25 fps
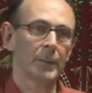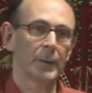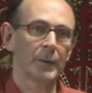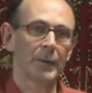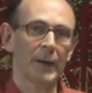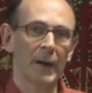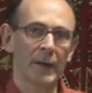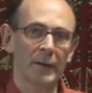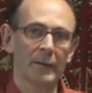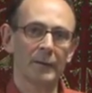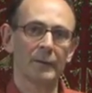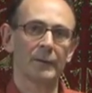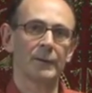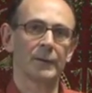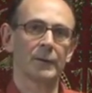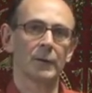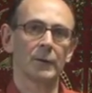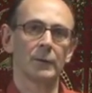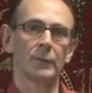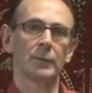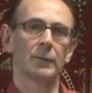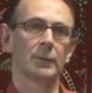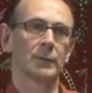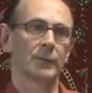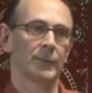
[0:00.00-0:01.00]
that is the
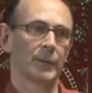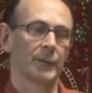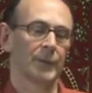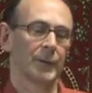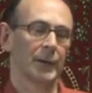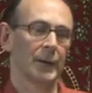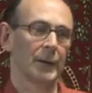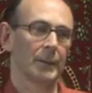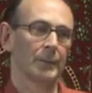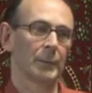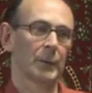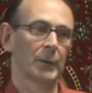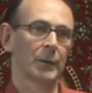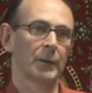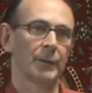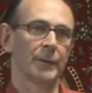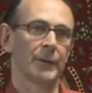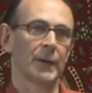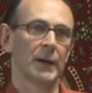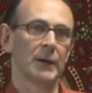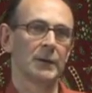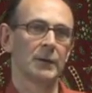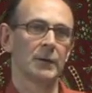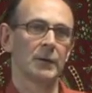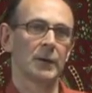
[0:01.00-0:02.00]
core of the thing, because
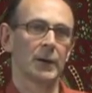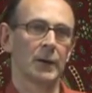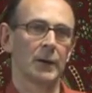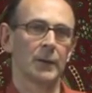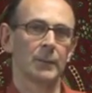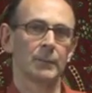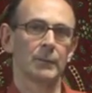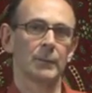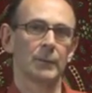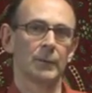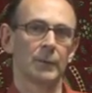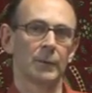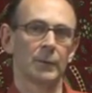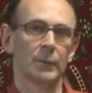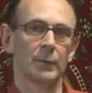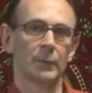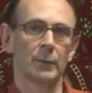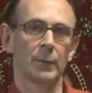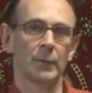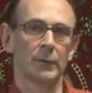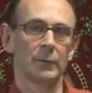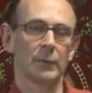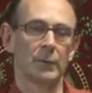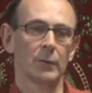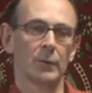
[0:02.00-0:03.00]
then you come
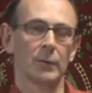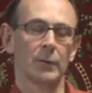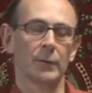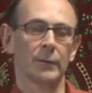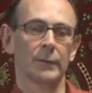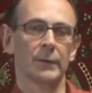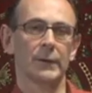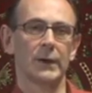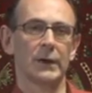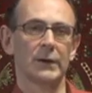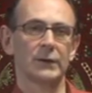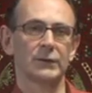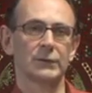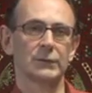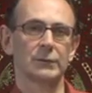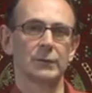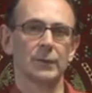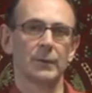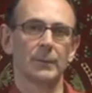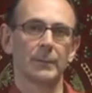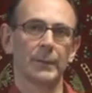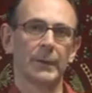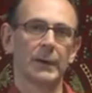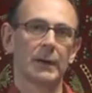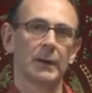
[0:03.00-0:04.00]
to cross-national
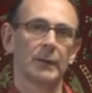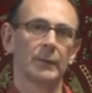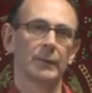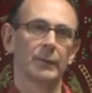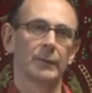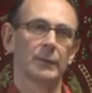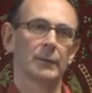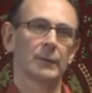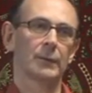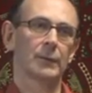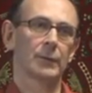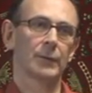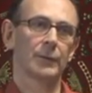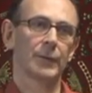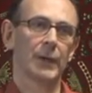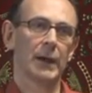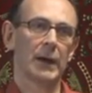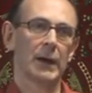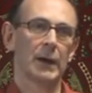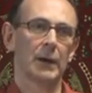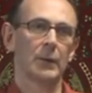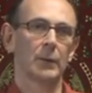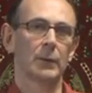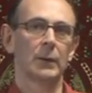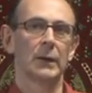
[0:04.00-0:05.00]
comparisons of
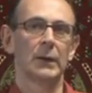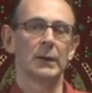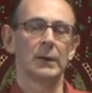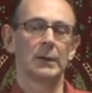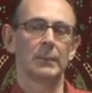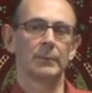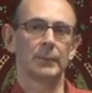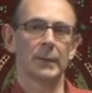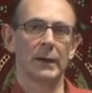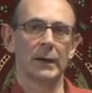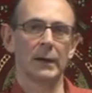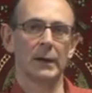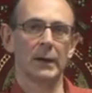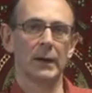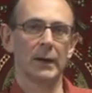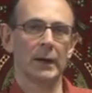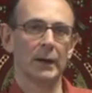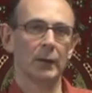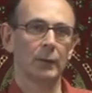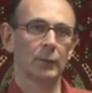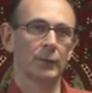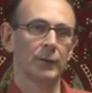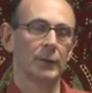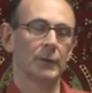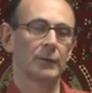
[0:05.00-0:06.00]
how mentally
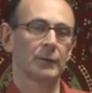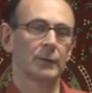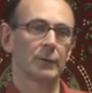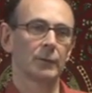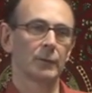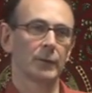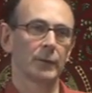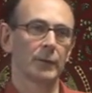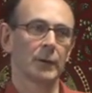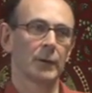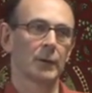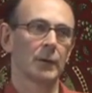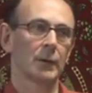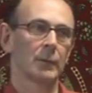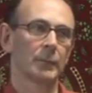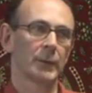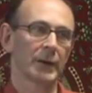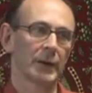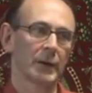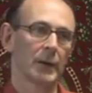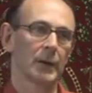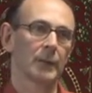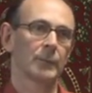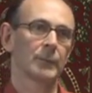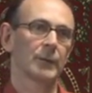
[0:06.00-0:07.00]
healthy children are. We
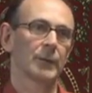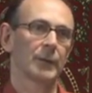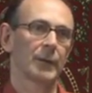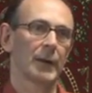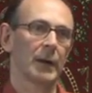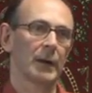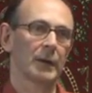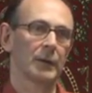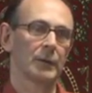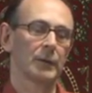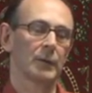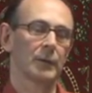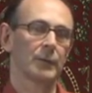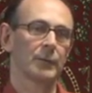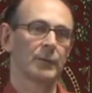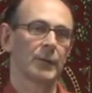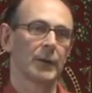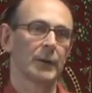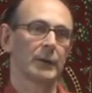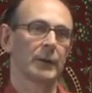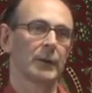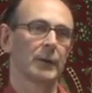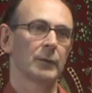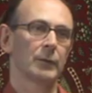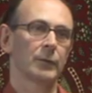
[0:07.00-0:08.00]
come to that
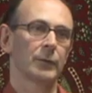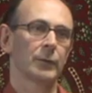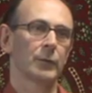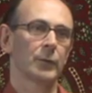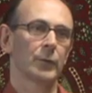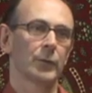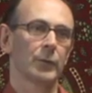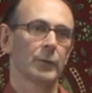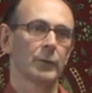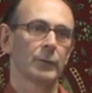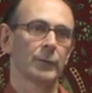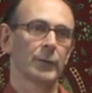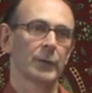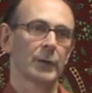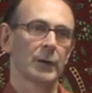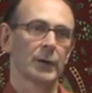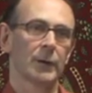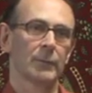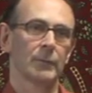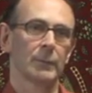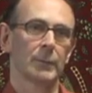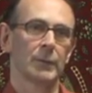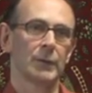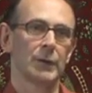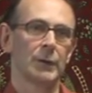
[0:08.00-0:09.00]
very unfortunate for the
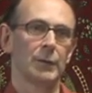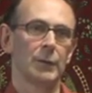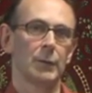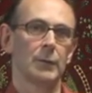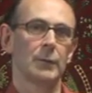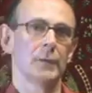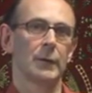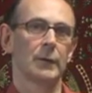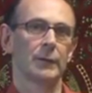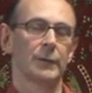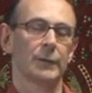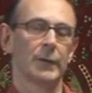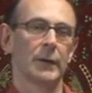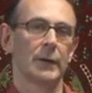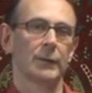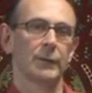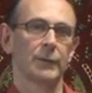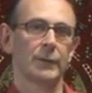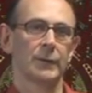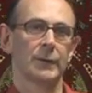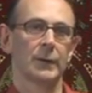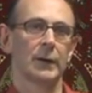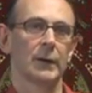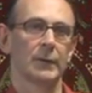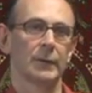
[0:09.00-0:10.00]
government UNICEF
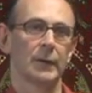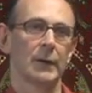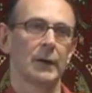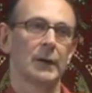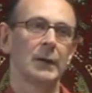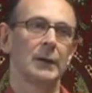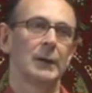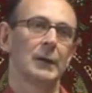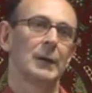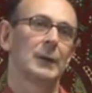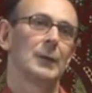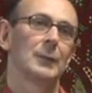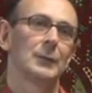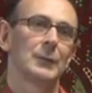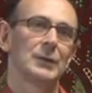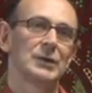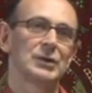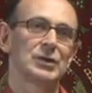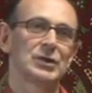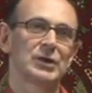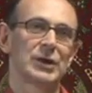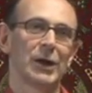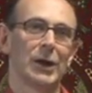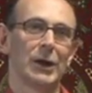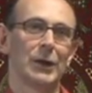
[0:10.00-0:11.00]
study, which
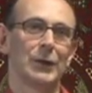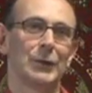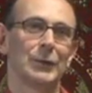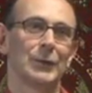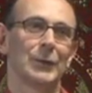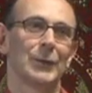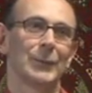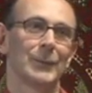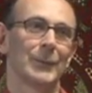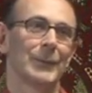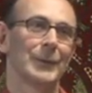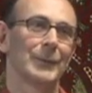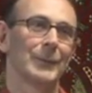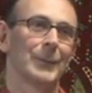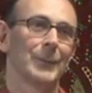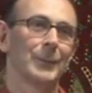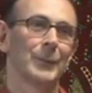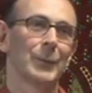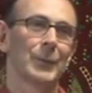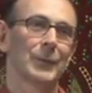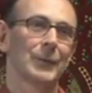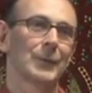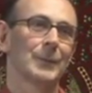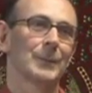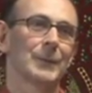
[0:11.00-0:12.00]
showed that we were
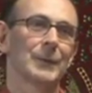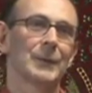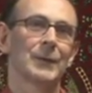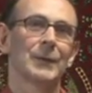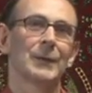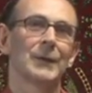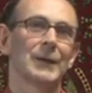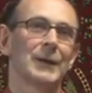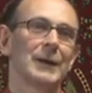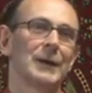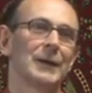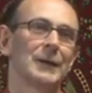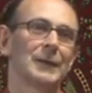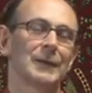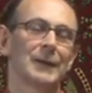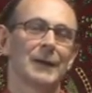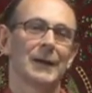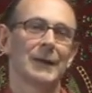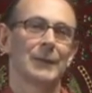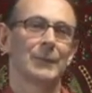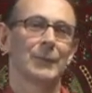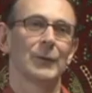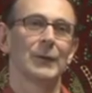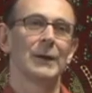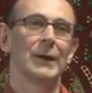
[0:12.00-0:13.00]
bottom of the league
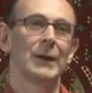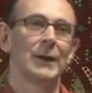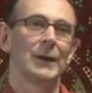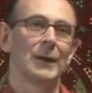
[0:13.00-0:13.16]
table,